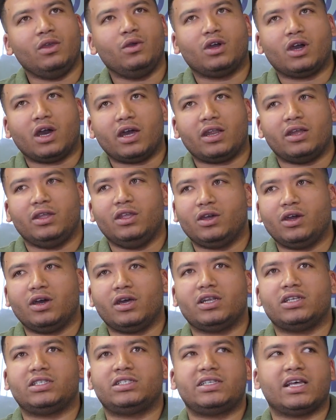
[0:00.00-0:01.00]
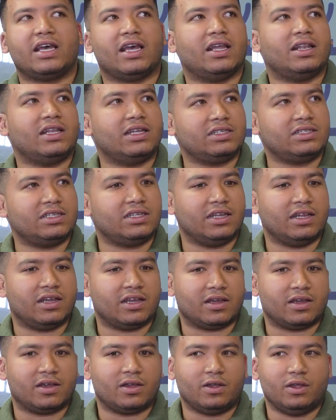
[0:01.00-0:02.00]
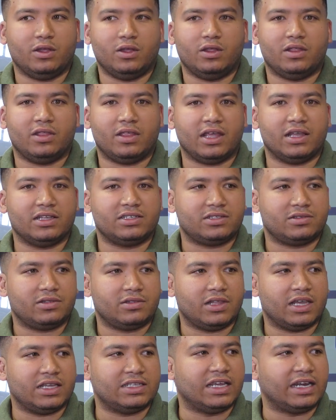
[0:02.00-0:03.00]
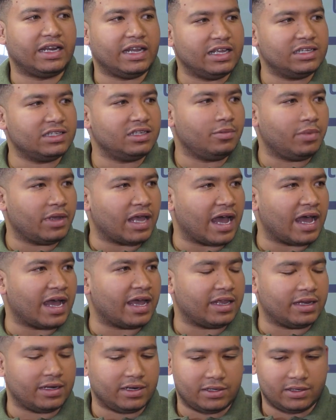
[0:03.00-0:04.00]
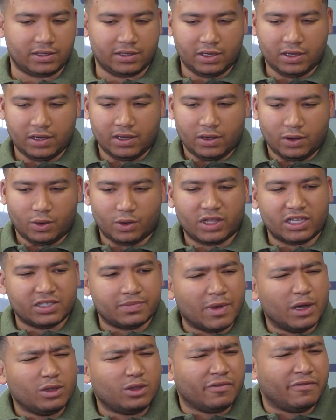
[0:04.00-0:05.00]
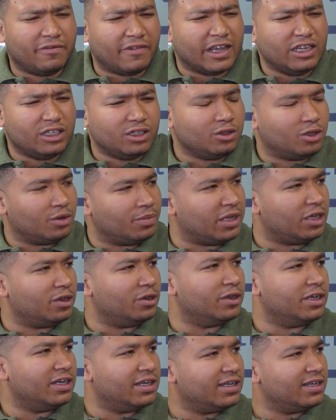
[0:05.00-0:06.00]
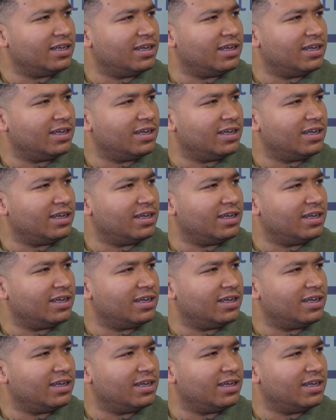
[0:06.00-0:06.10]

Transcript: you gotta say, listen here, there's a reason behind, or there's motivation to be good,